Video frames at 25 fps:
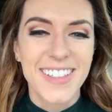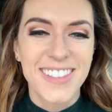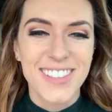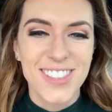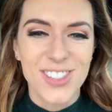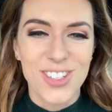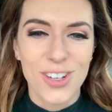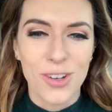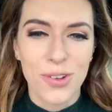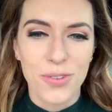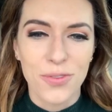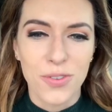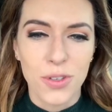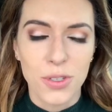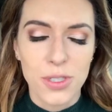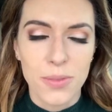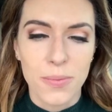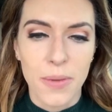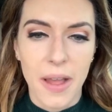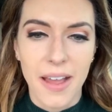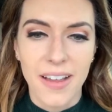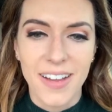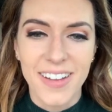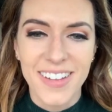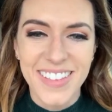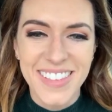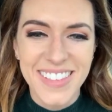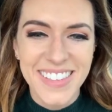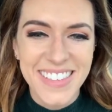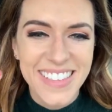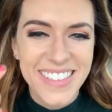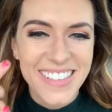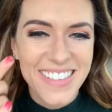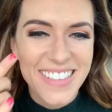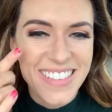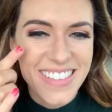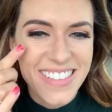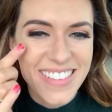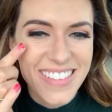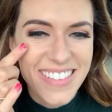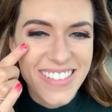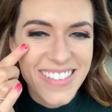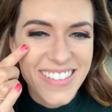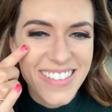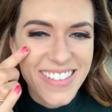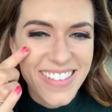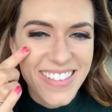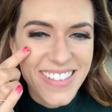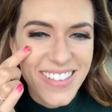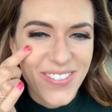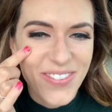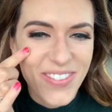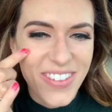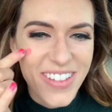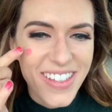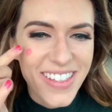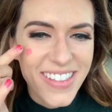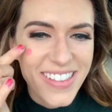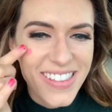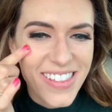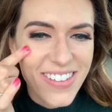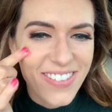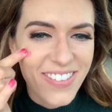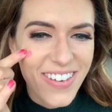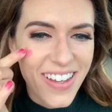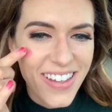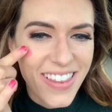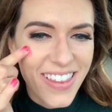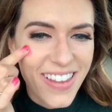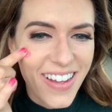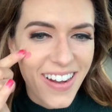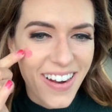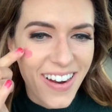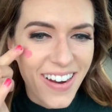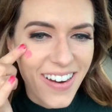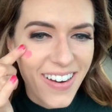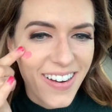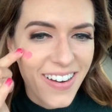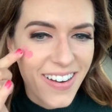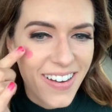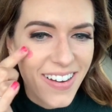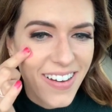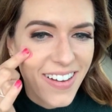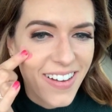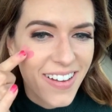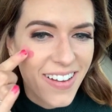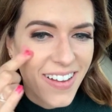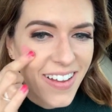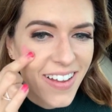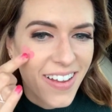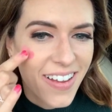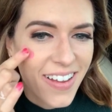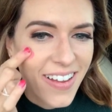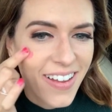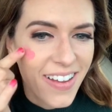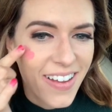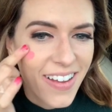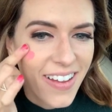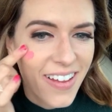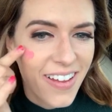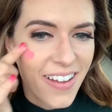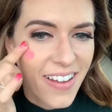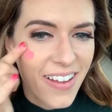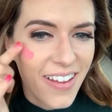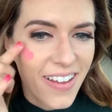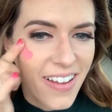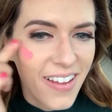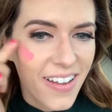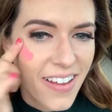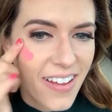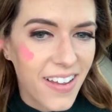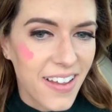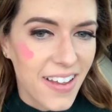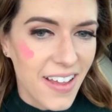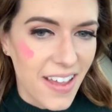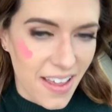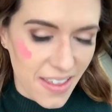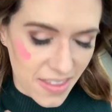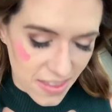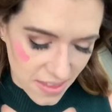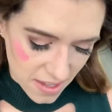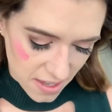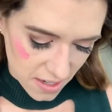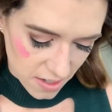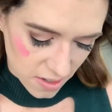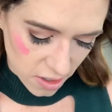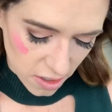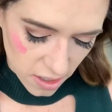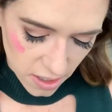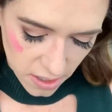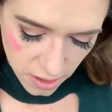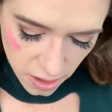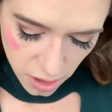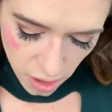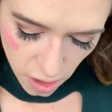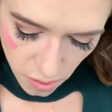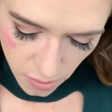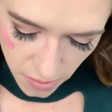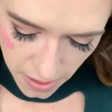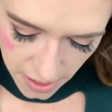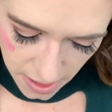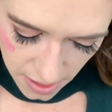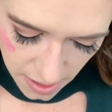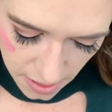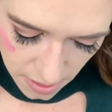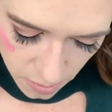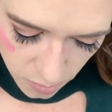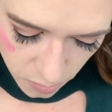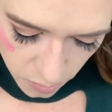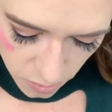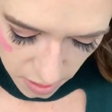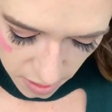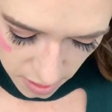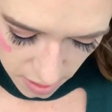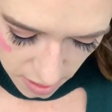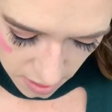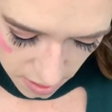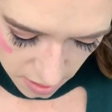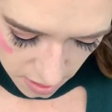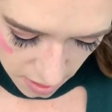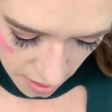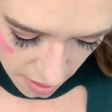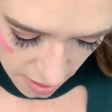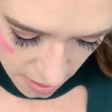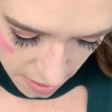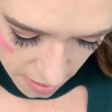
So if you smile and you place it right there, and then you're going to go in with,